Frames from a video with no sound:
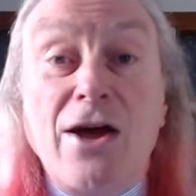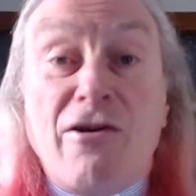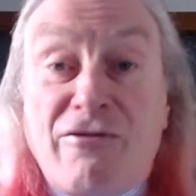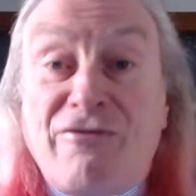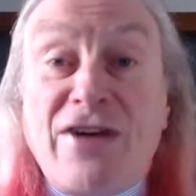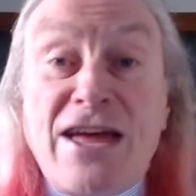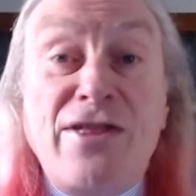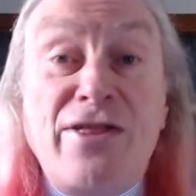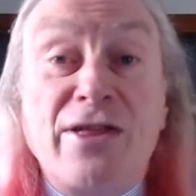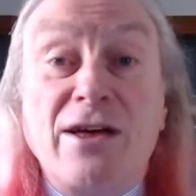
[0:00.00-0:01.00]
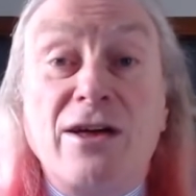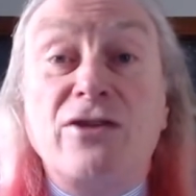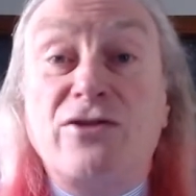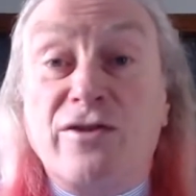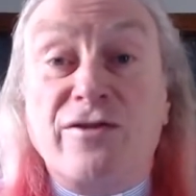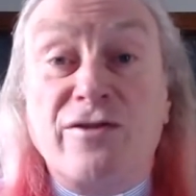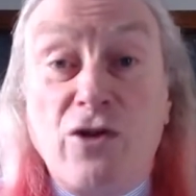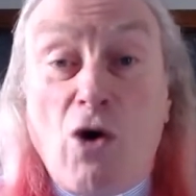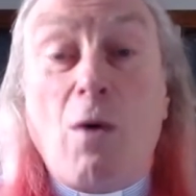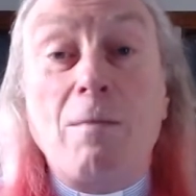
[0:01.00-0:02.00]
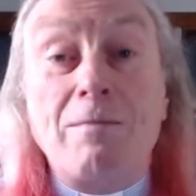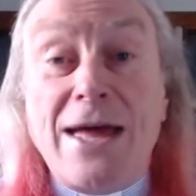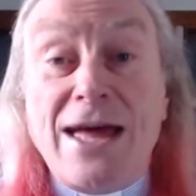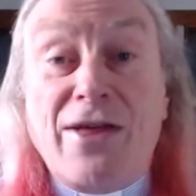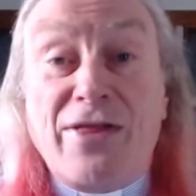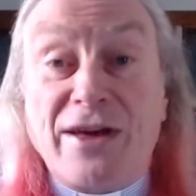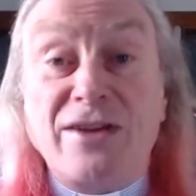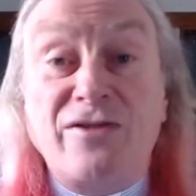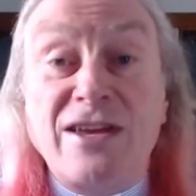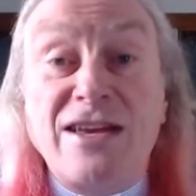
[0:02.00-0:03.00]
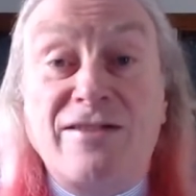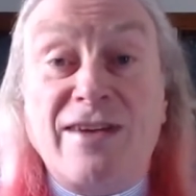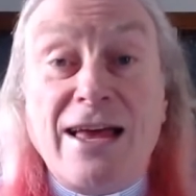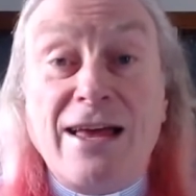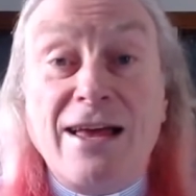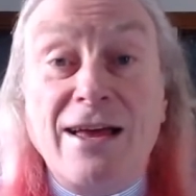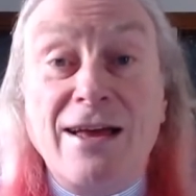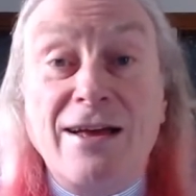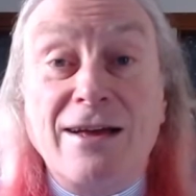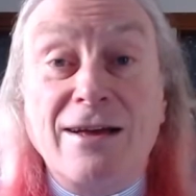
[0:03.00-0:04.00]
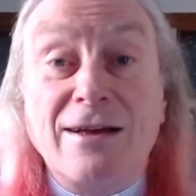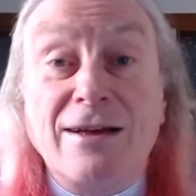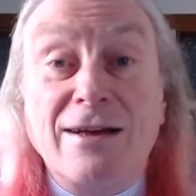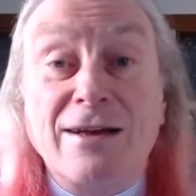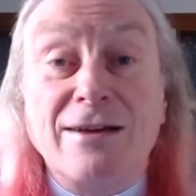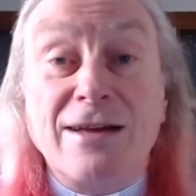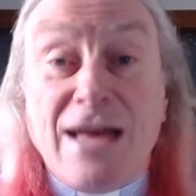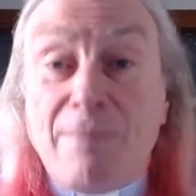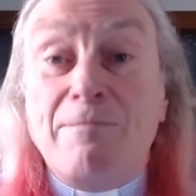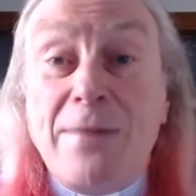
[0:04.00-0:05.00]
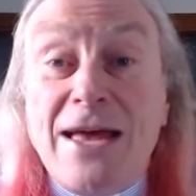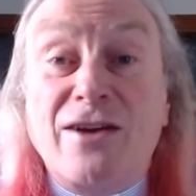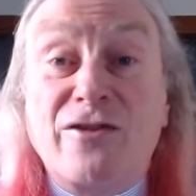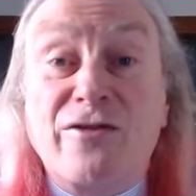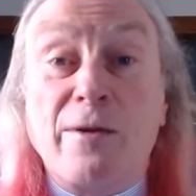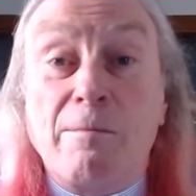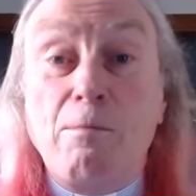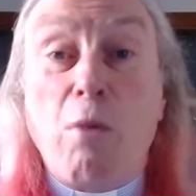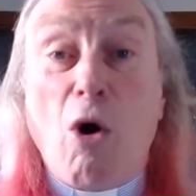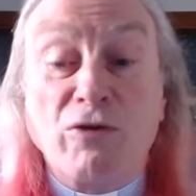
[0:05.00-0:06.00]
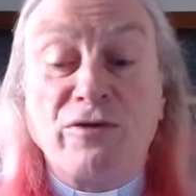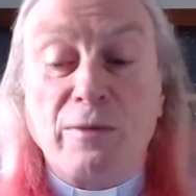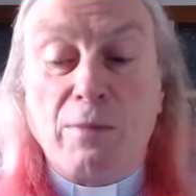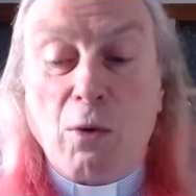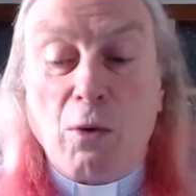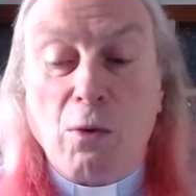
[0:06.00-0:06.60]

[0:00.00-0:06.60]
Faith does not make things easy. It makes them possible.